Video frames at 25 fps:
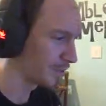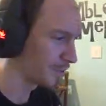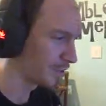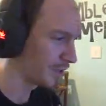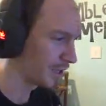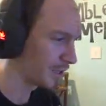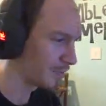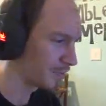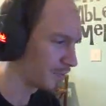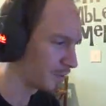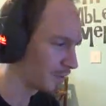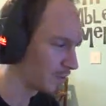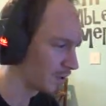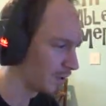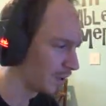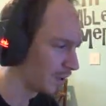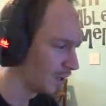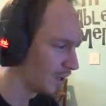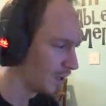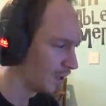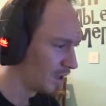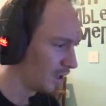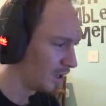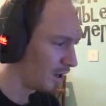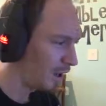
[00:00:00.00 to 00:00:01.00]
the people.
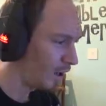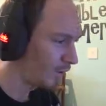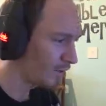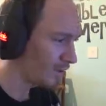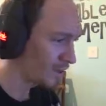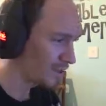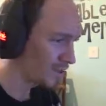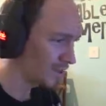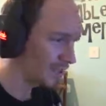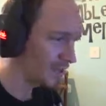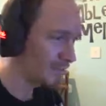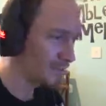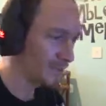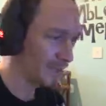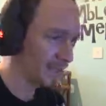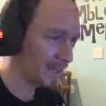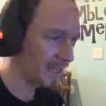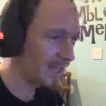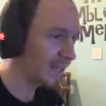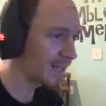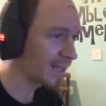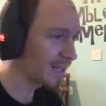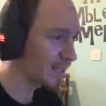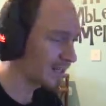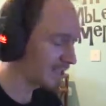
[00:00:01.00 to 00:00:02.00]
Obviously, being
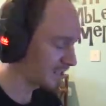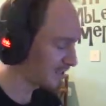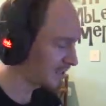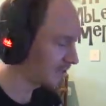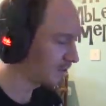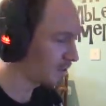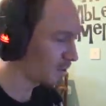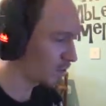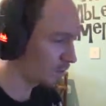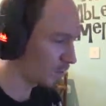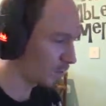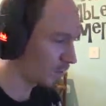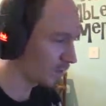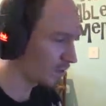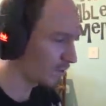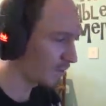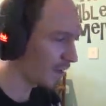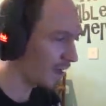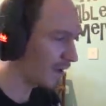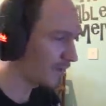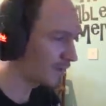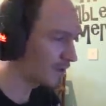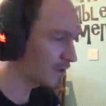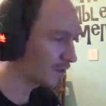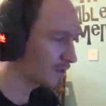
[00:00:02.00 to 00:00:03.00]
English, not all of them
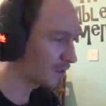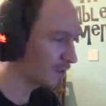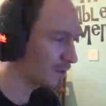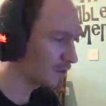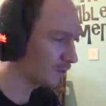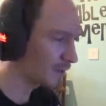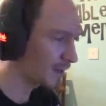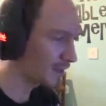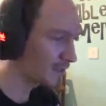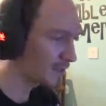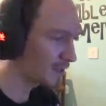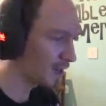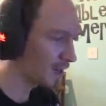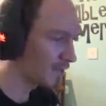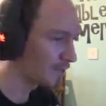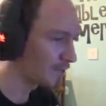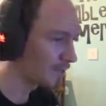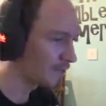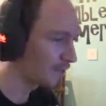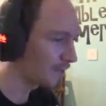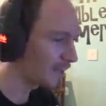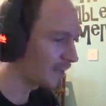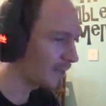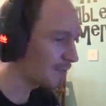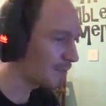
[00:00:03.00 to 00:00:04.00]
have a huge amount of time
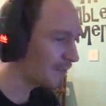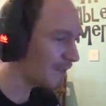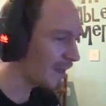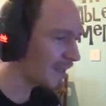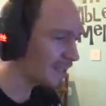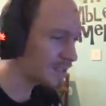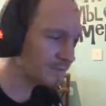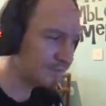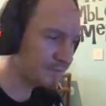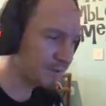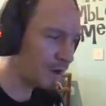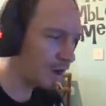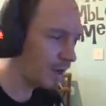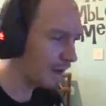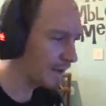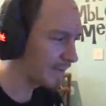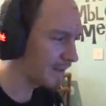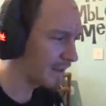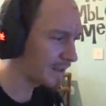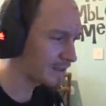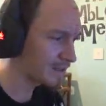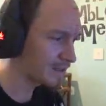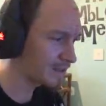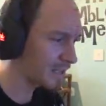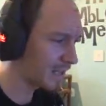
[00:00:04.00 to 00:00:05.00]
for me, but that's fine.
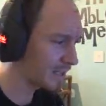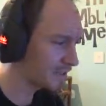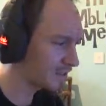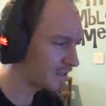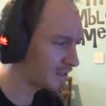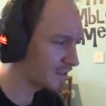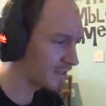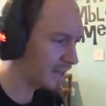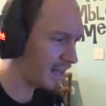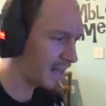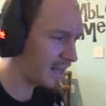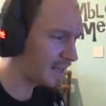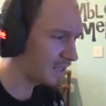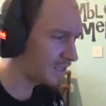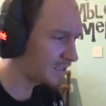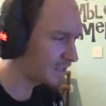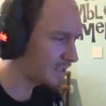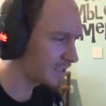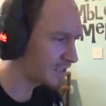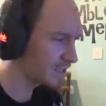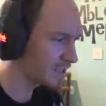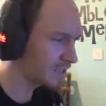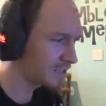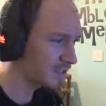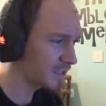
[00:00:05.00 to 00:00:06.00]
That's their
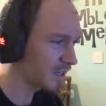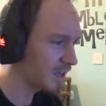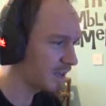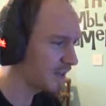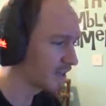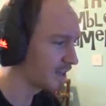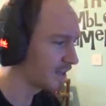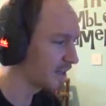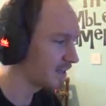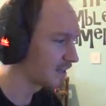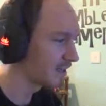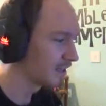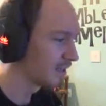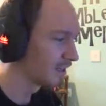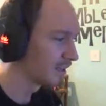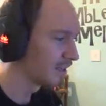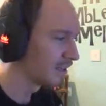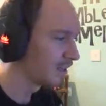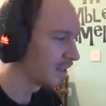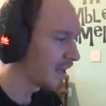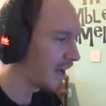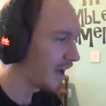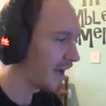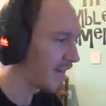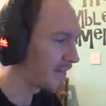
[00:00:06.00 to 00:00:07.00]
decision entirely.
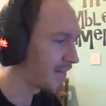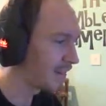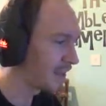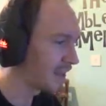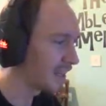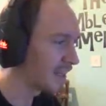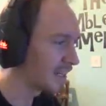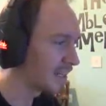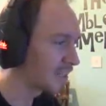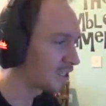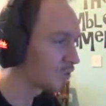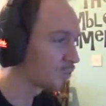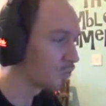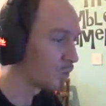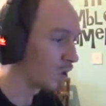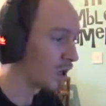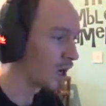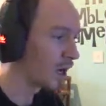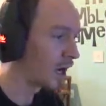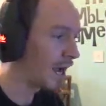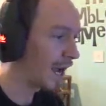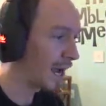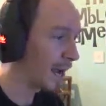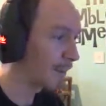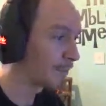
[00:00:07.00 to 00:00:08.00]
And the English
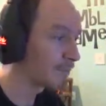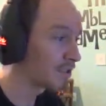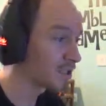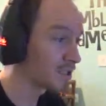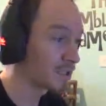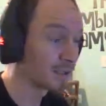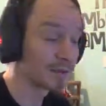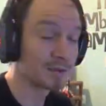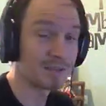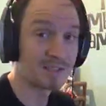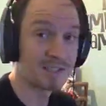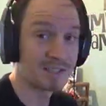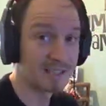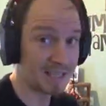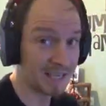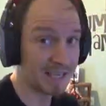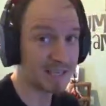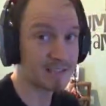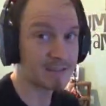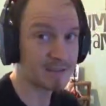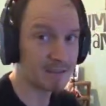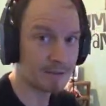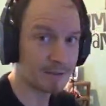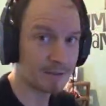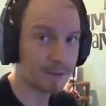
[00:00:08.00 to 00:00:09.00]
were absolute
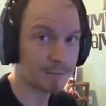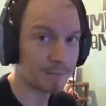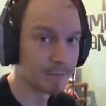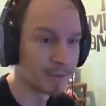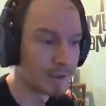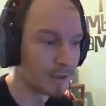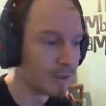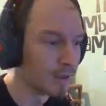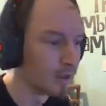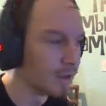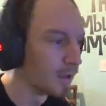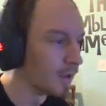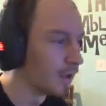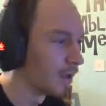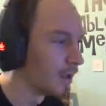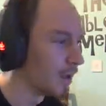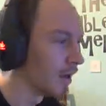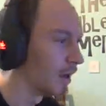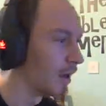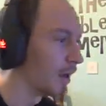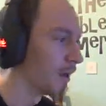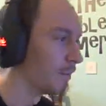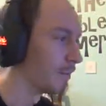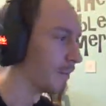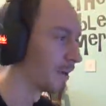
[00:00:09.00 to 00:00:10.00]
dicks to them
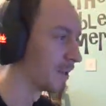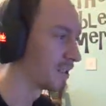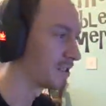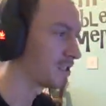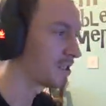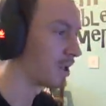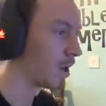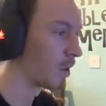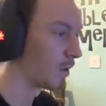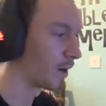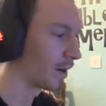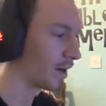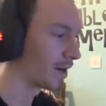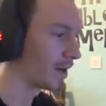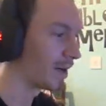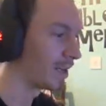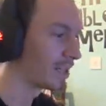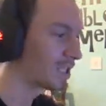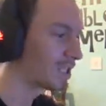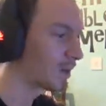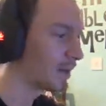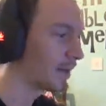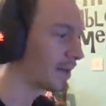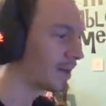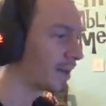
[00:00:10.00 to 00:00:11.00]
historically,
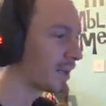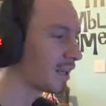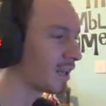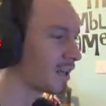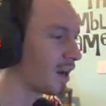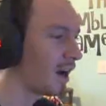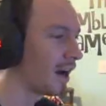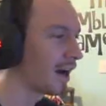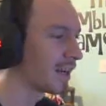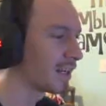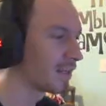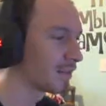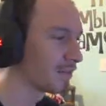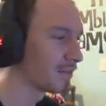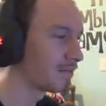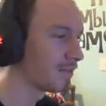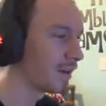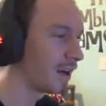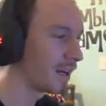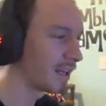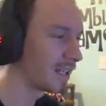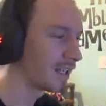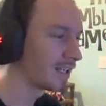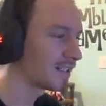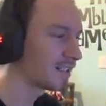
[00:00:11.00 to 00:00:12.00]
so I can
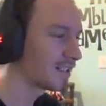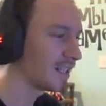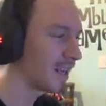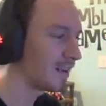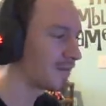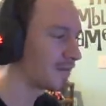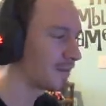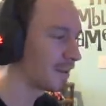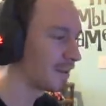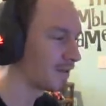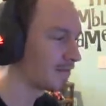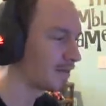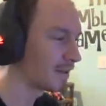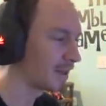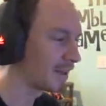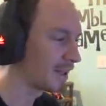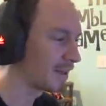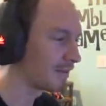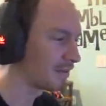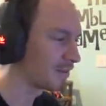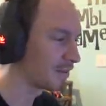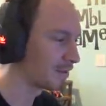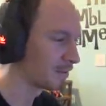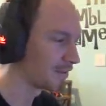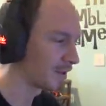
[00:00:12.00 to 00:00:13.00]
definitely
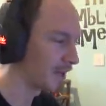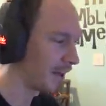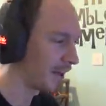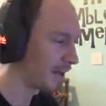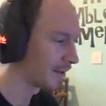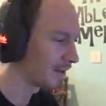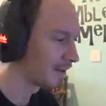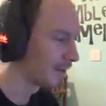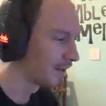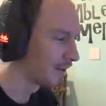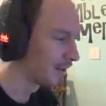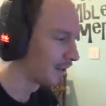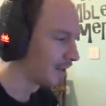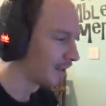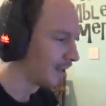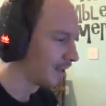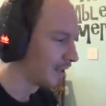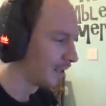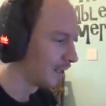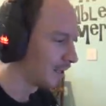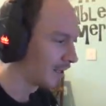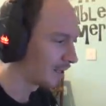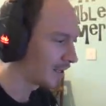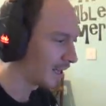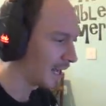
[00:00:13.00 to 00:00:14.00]
forgive them that.
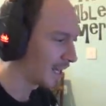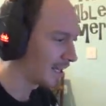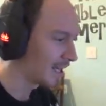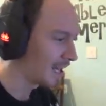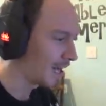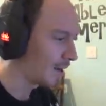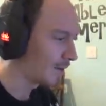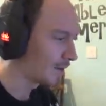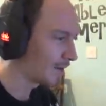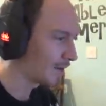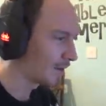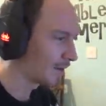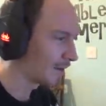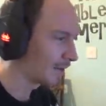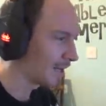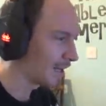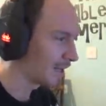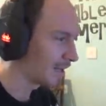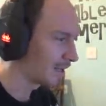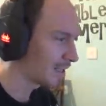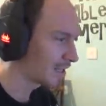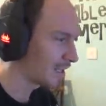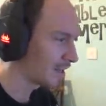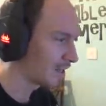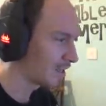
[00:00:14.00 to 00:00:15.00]
Okay, now
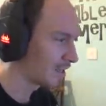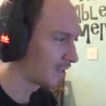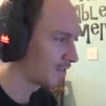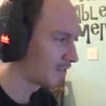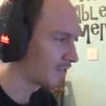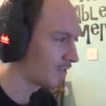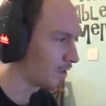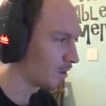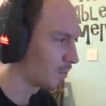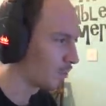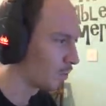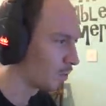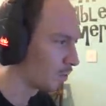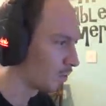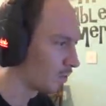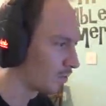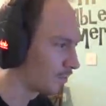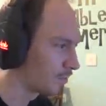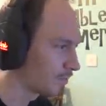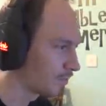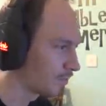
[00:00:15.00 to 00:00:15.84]
let's give it a few more